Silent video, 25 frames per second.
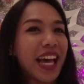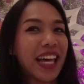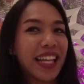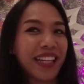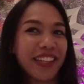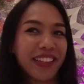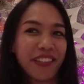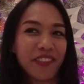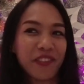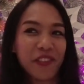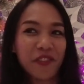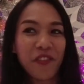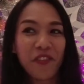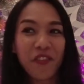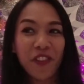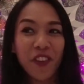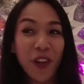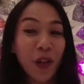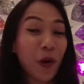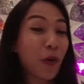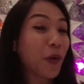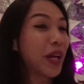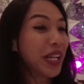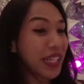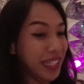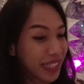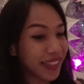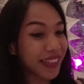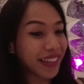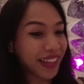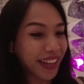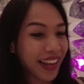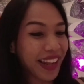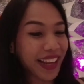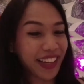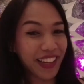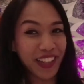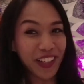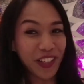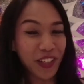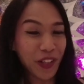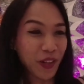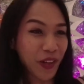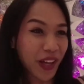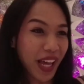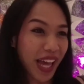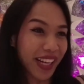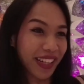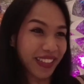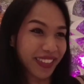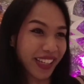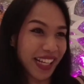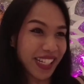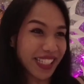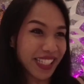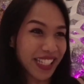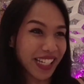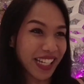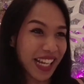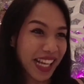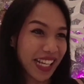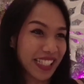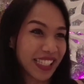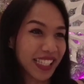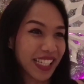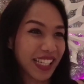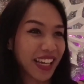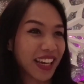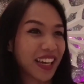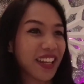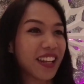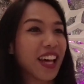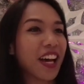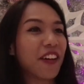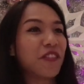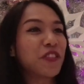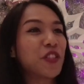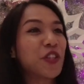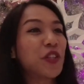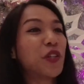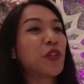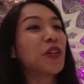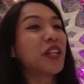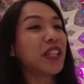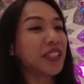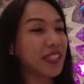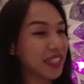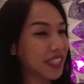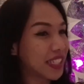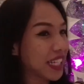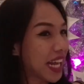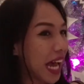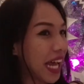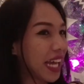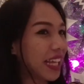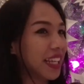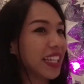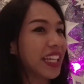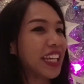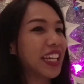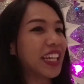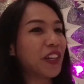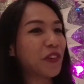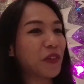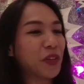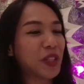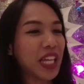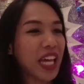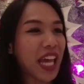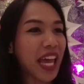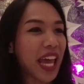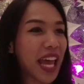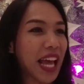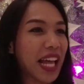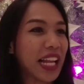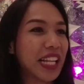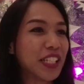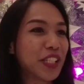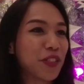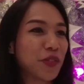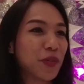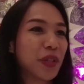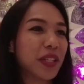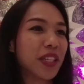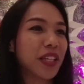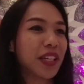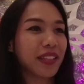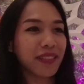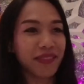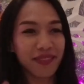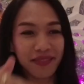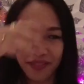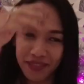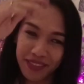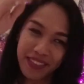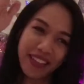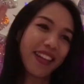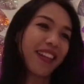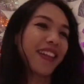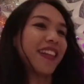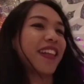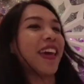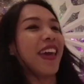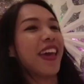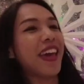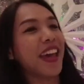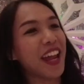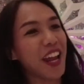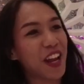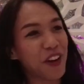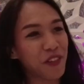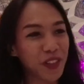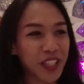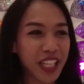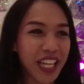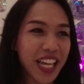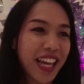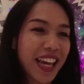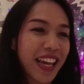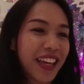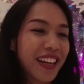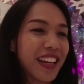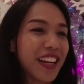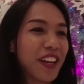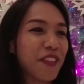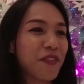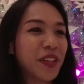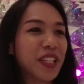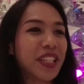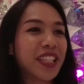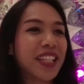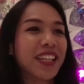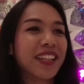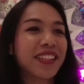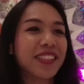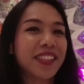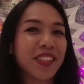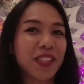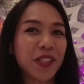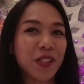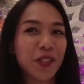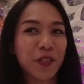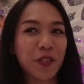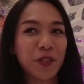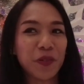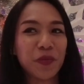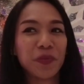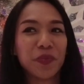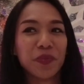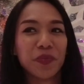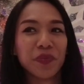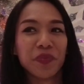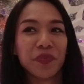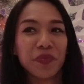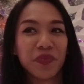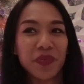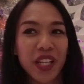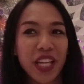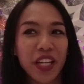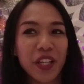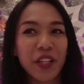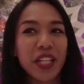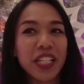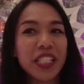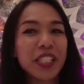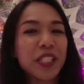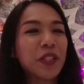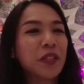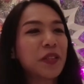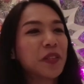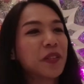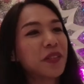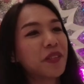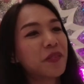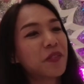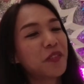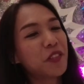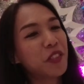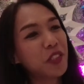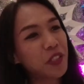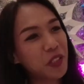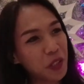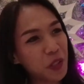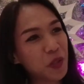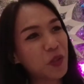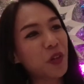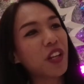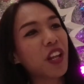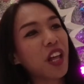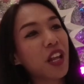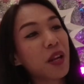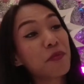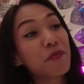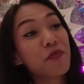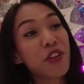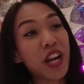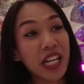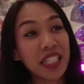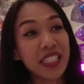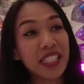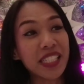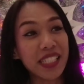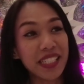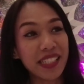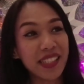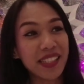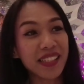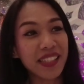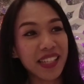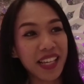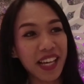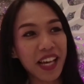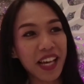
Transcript: and fluent, like, you know, at the dancing enough to do the styling with the hands, with the hair, with the head and everything. So yeah, you need to do a lot of practice.